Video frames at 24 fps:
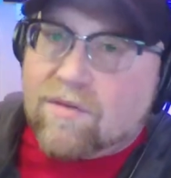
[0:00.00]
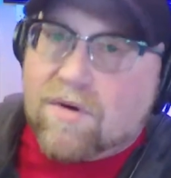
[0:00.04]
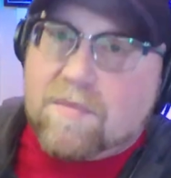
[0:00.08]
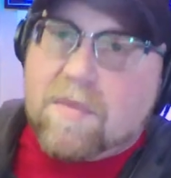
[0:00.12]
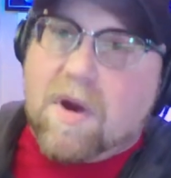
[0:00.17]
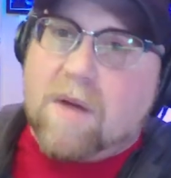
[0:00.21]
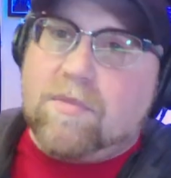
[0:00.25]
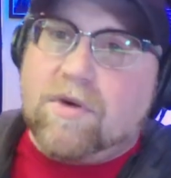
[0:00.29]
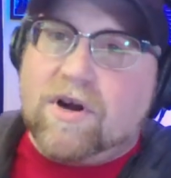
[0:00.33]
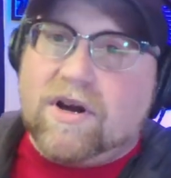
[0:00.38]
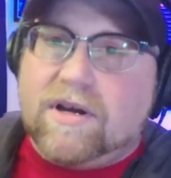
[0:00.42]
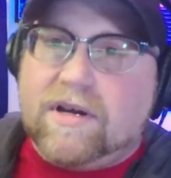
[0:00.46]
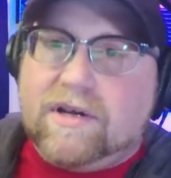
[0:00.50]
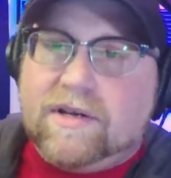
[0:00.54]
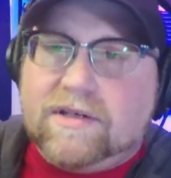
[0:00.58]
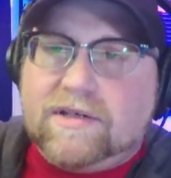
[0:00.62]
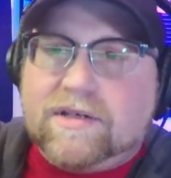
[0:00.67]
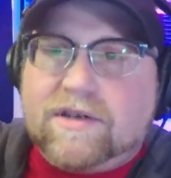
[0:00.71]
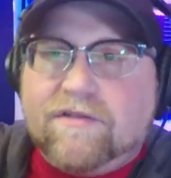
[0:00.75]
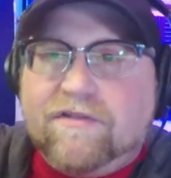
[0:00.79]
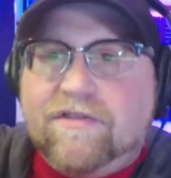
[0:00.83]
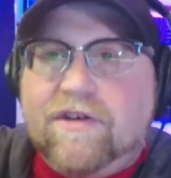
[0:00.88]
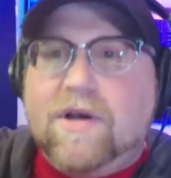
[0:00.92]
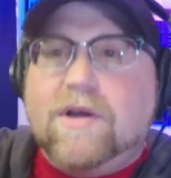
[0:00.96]
remember
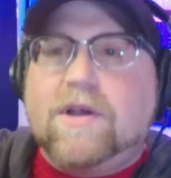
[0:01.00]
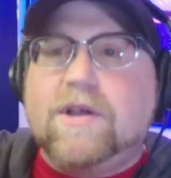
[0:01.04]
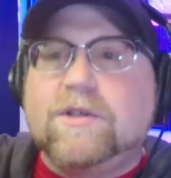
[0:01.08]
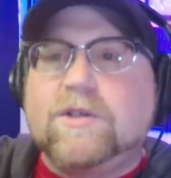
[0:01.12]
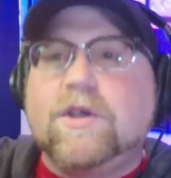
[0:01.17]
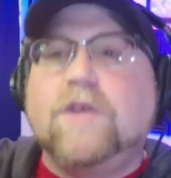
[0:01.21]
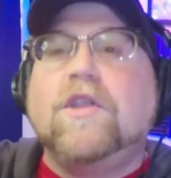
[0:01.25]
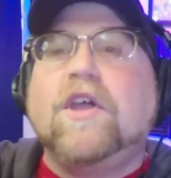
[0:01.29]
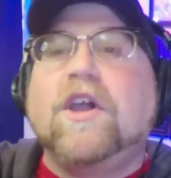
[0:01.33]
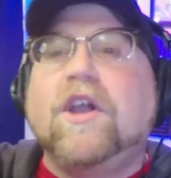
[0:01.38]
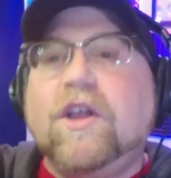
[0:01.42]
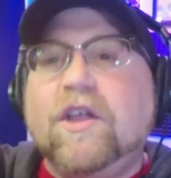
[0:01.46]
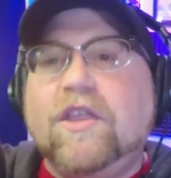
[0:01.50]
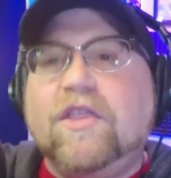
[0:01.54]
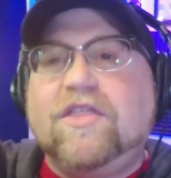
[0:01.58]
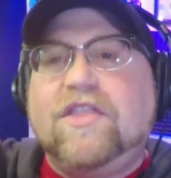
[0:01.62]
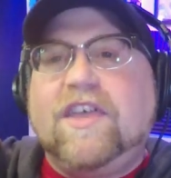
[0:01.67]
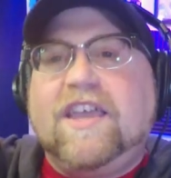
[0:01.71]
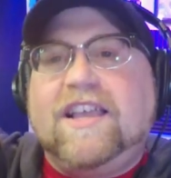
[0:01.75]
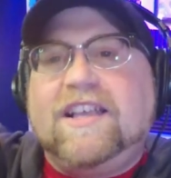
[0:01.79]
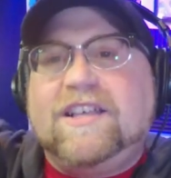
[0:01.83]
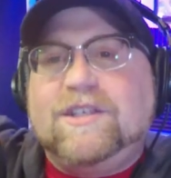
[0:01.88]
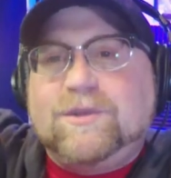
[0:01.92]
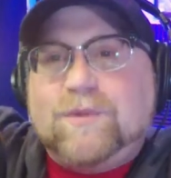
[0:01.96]
to focus on the good
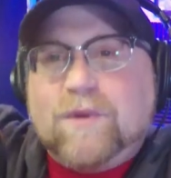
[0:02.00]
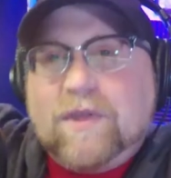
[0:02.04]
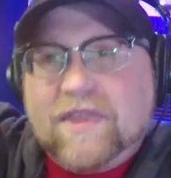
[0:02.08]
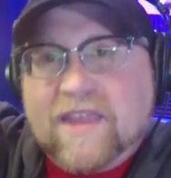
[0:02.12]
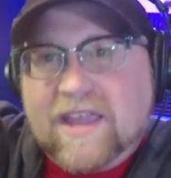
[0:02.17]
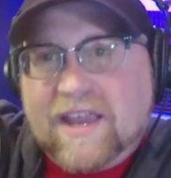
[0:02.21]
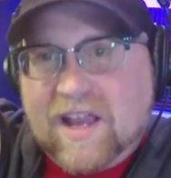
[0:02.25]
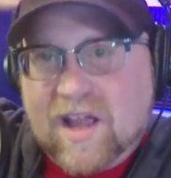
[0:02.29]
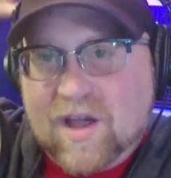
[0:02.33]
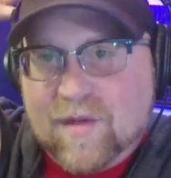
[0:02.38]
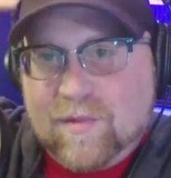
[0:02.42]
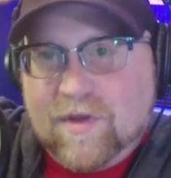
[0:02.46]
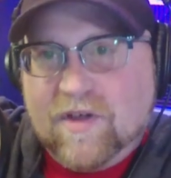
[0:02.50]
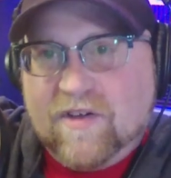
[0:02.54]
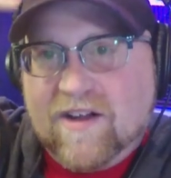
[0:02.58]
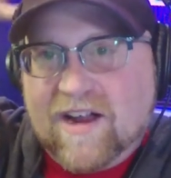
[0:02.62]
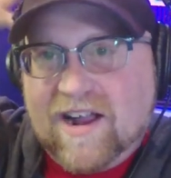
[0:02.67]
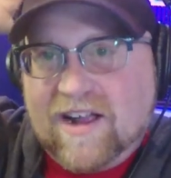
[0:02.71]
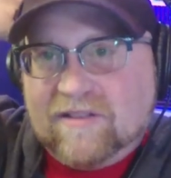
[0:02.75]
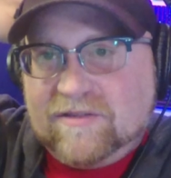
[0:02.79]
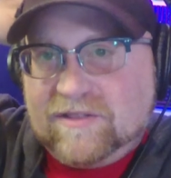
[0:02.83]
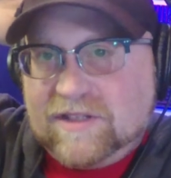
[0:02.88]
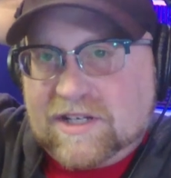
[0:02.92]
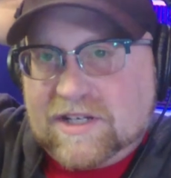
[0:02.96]
things when they come
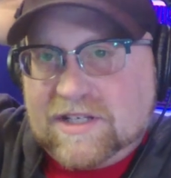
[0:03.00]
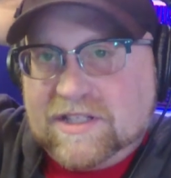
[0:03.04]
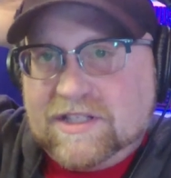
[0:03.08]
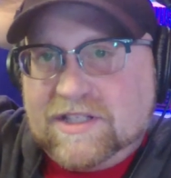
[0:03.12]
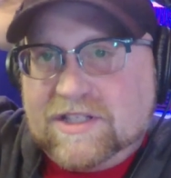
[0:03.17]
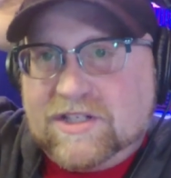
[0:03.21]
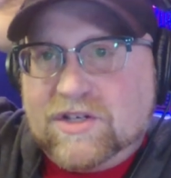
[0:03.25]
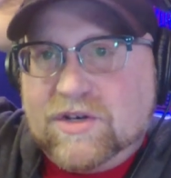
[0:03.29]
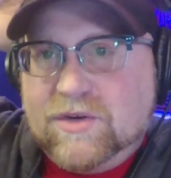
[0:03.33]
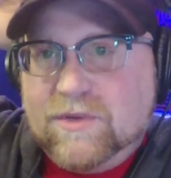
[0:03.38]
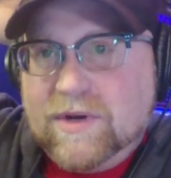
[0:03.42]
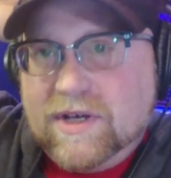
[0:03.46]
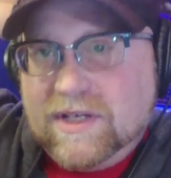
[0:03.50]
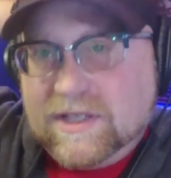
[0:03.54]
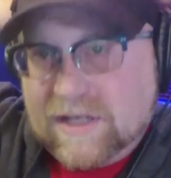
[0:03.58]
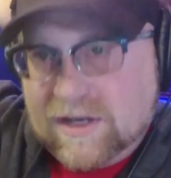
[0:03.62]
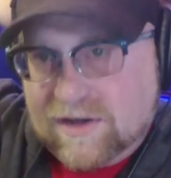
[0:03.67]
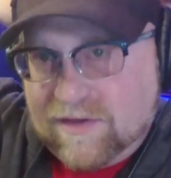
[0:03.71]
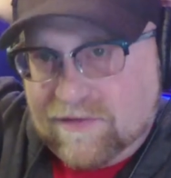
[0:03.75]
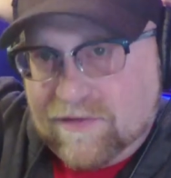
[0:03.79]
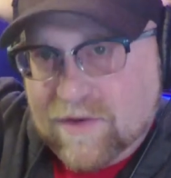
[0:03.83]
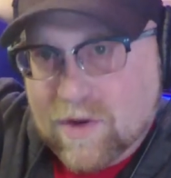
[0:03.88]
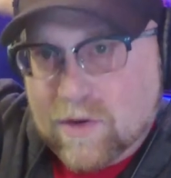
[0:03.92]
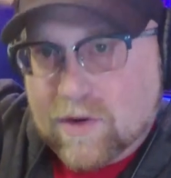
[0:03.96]
around because it's too
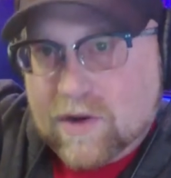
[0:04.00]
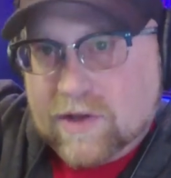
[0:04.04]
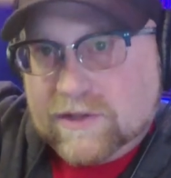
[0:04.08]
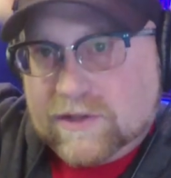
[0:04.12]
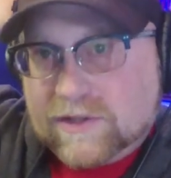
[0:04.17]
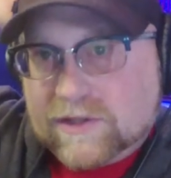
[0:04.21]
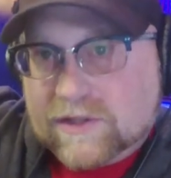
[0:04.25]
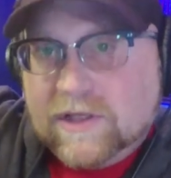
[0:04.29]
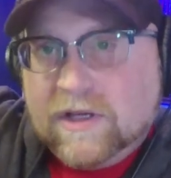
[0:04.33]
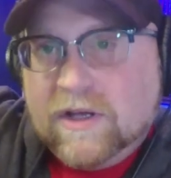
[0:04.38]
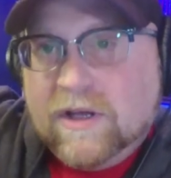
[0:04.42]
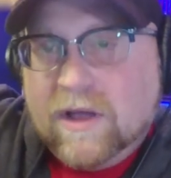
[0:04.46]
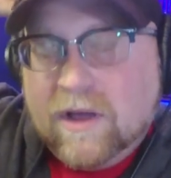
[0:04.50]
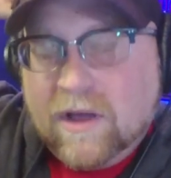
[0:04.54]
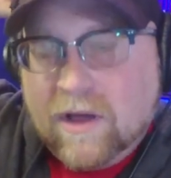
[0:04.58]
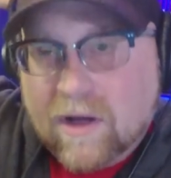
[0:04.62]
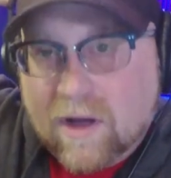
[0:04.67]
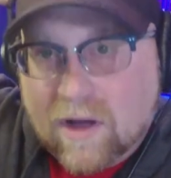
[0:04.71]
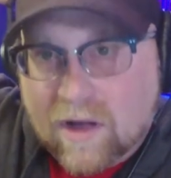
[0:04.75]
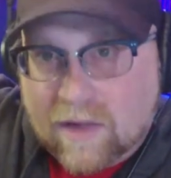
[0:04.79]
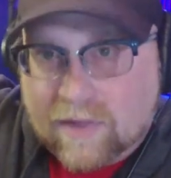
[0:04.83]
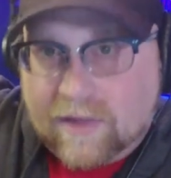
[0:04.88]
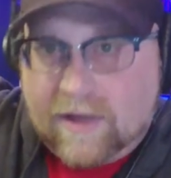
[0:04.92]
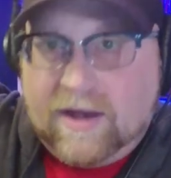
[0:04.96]
easy to focus
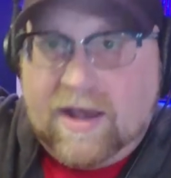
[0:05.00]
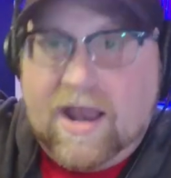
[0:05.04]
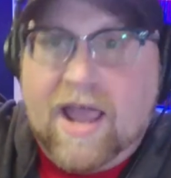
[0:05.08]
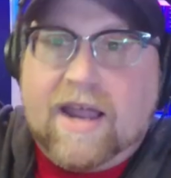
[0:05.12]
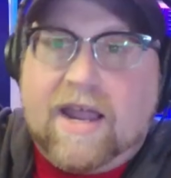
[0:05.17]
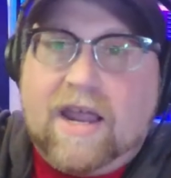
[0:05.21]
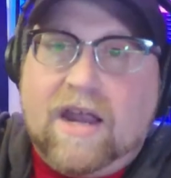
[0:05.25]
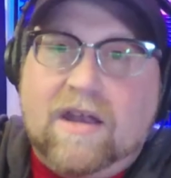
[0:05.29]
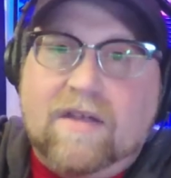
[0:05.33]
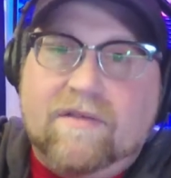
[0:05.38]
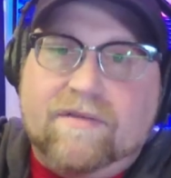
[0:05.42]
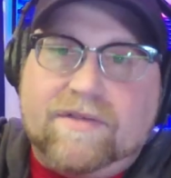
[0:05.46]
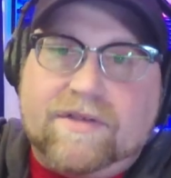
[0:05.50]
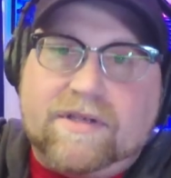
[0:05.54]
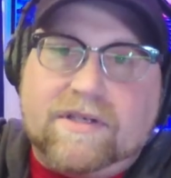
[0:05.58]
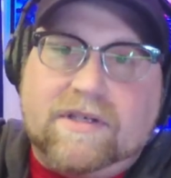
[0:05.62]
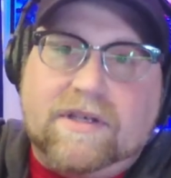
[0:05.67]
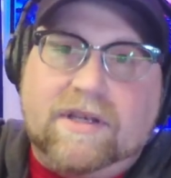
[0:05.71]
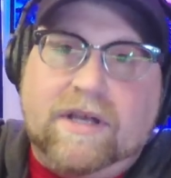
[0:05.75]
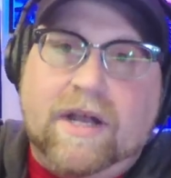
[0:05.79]
on the negatives.